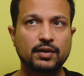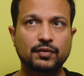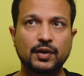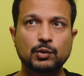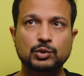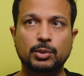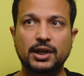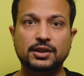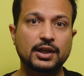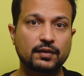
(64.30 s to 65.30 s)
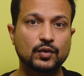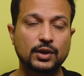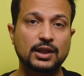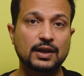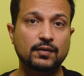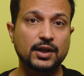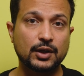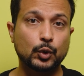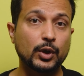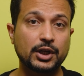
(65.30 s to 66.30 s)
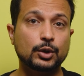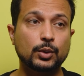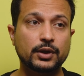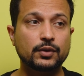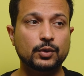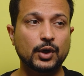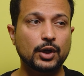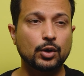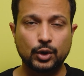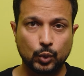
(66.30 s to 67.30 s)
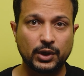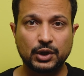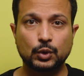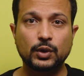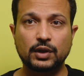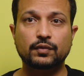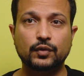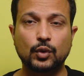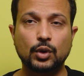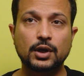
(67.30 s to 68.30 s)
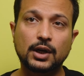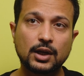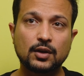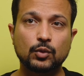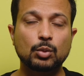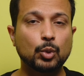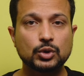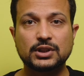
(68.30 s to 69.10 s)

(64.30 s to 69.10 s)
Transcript: if I was buying the iPhone 11 in 2023 or 2024 would most